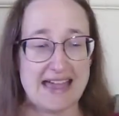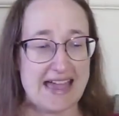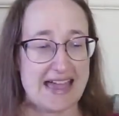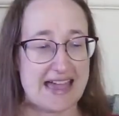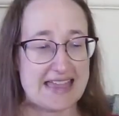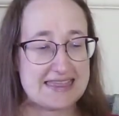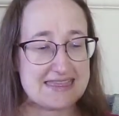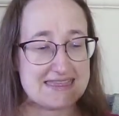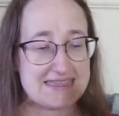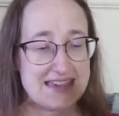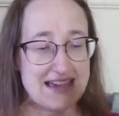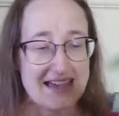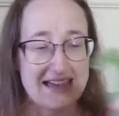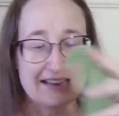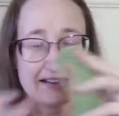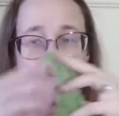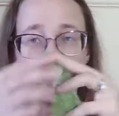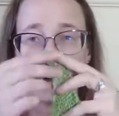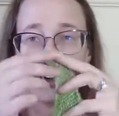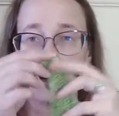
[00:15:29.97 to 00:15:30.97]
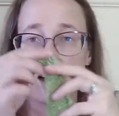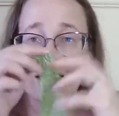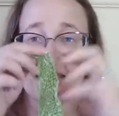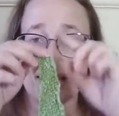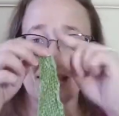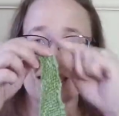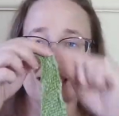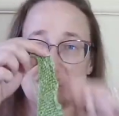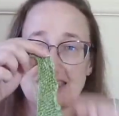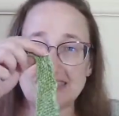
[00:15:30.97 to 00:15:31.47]
And then on
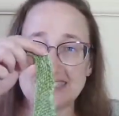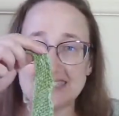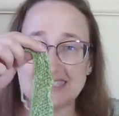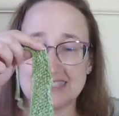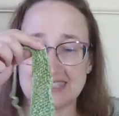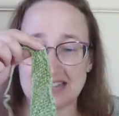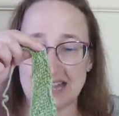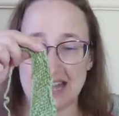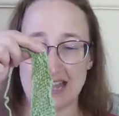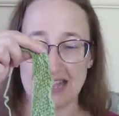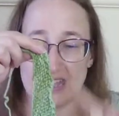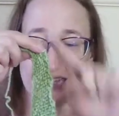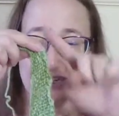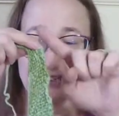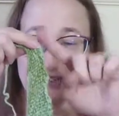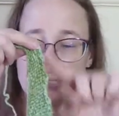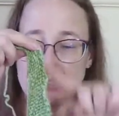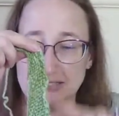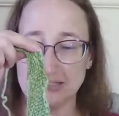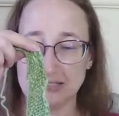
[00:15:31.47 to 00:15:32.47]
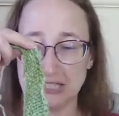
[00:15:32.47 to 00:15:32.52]
this side,